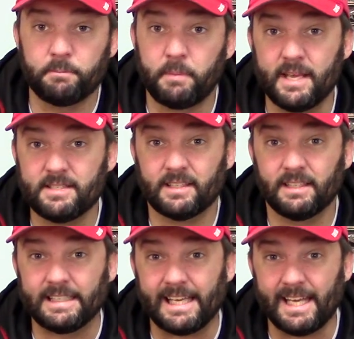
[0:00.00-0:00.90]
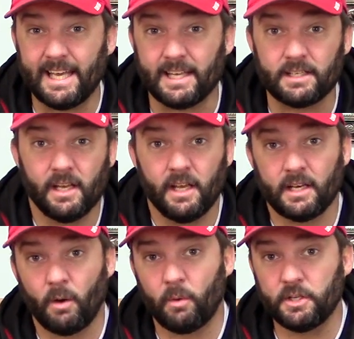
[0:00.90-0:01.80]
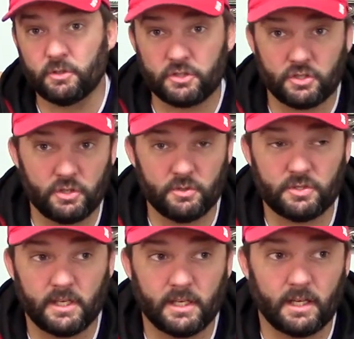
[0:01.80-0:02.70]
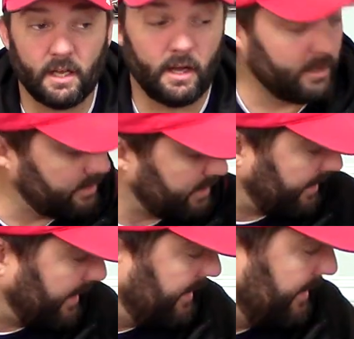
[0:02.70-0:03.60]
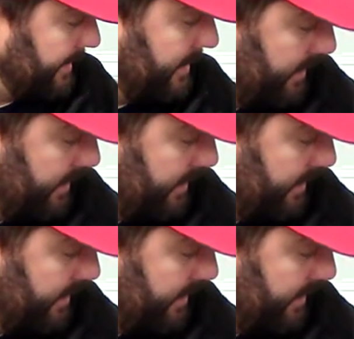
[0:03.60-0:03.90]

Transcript: basically it. Now when you're choosing uh, a,